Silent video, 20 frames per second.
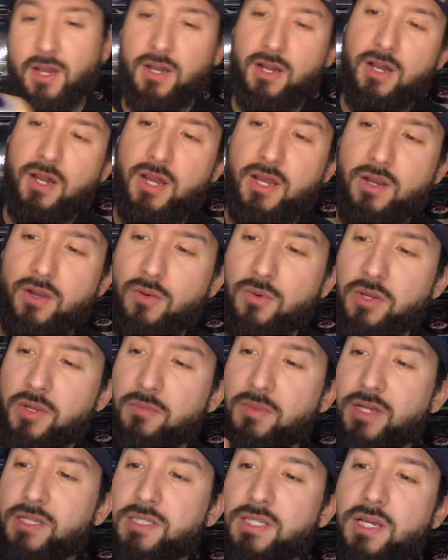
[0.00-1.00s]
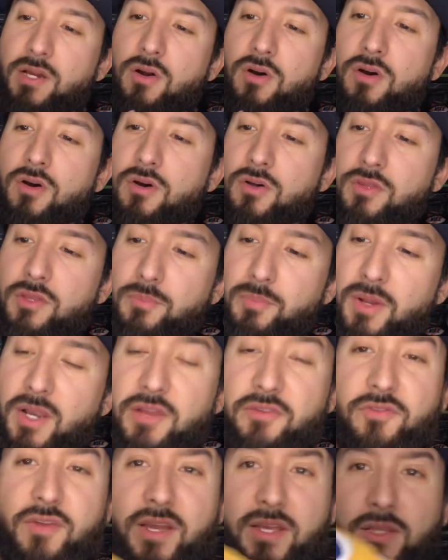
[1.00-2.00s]
I know what you might say, oh, they're probably
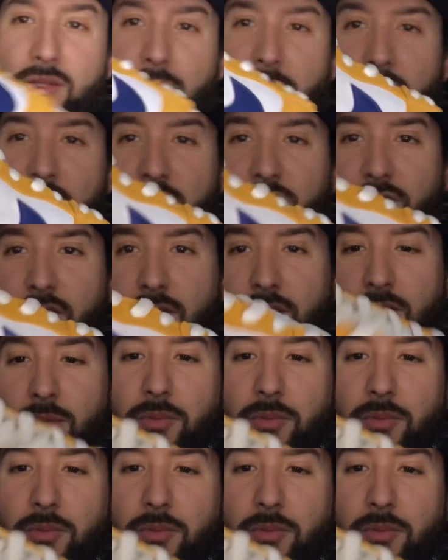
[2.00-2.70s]
fake, they're probably fake.